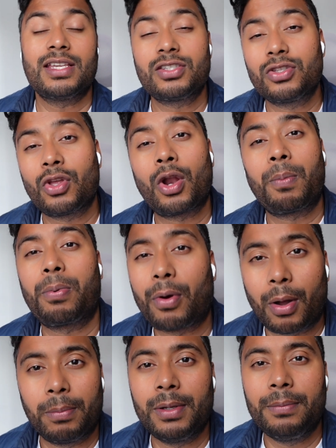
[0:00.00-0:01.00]
it's not a
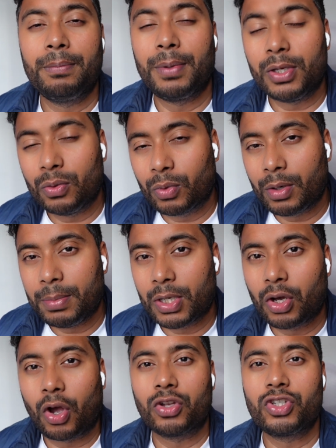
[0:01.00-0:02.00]
problem, but you want to be
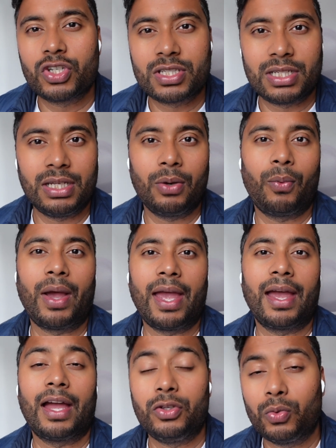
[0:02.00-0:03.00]
consciously
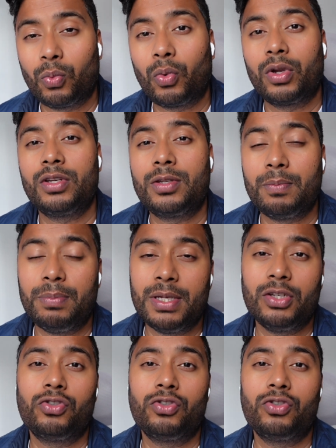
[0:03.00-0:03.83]
aware and you want to be